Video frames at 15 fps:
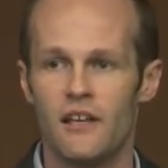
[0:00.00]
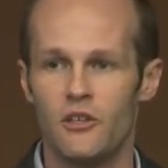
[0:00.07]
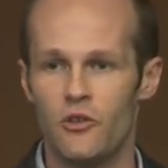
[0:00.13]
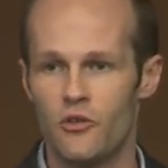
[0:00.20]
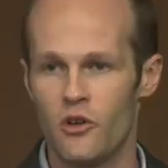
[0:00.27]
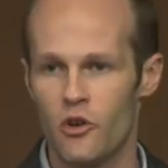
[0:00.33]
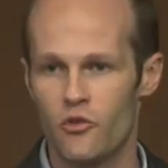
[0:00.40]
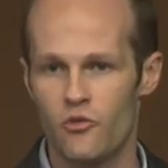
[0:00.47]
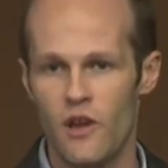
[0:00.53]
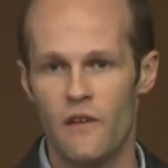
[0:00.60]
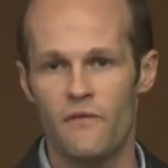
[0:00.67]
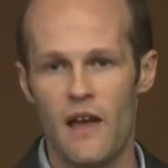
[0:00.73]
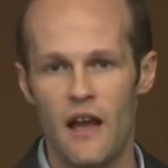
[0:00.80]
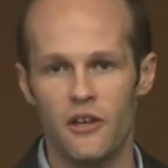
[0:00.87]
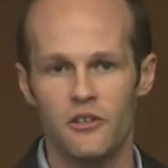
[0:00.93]
You can create
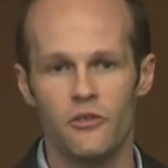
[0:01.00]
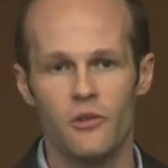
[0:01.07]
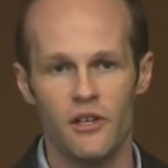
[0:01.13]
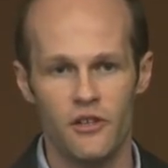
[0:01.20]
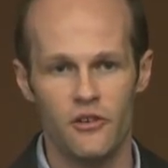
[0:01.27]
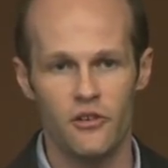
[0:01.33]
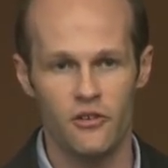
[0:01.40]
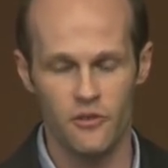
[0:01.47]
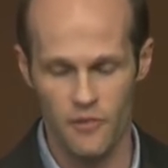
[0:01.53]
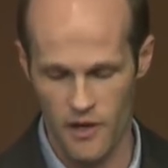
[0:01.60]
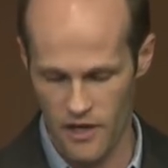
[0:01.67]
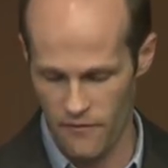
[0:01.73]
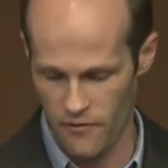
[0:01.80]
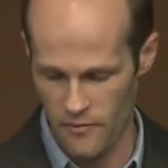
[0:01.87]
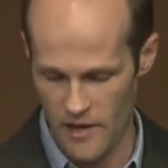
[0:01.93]
value and you can earn
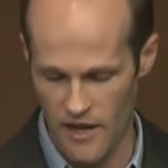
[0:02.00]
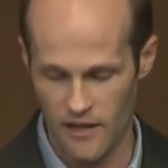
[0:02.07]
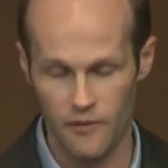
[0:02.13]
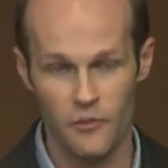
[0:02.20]
money from that.